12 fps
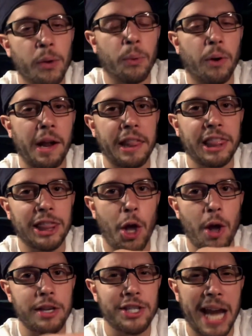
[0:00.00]
where I
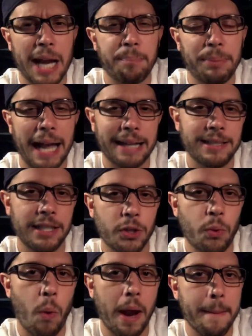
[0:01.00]
thought Jack Black
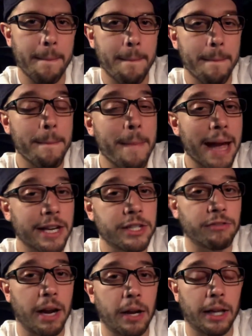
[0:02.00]
didn't quite
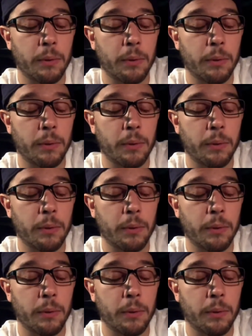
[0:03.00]
mesh, right?